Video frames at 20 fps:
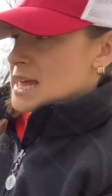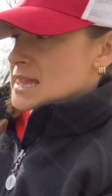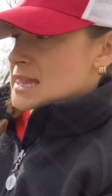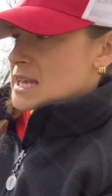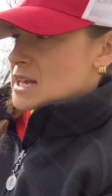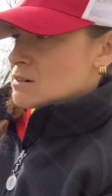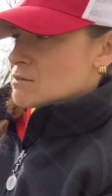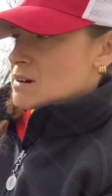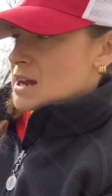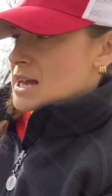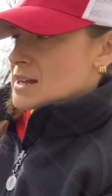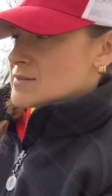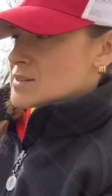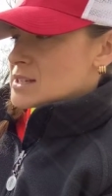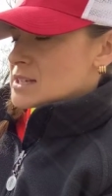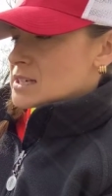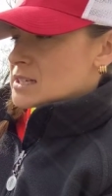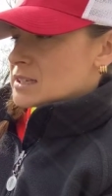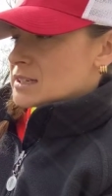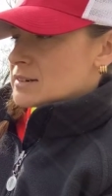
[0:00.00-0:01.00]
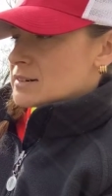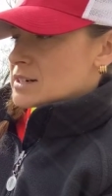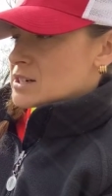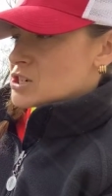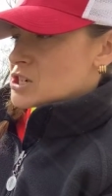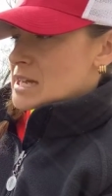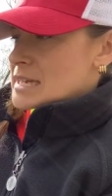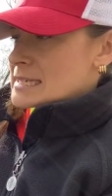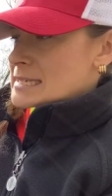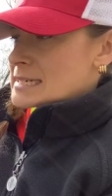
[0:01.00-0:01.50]
They arrived in the clearing
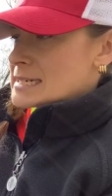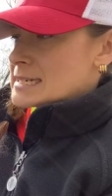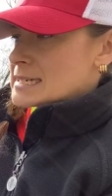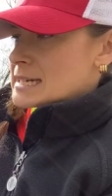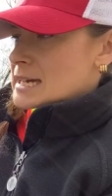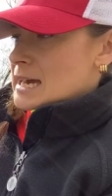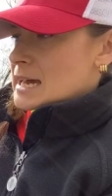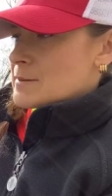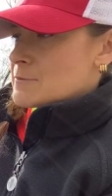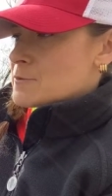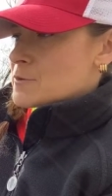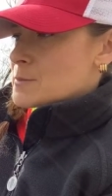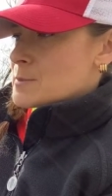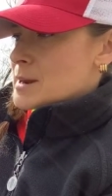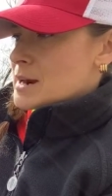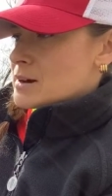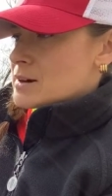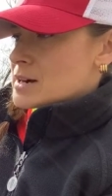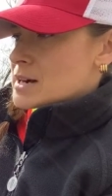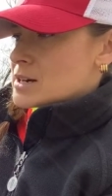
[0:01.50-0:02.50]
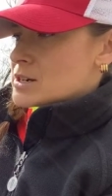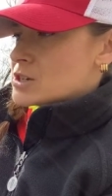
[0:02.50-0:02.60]
just in time for Merida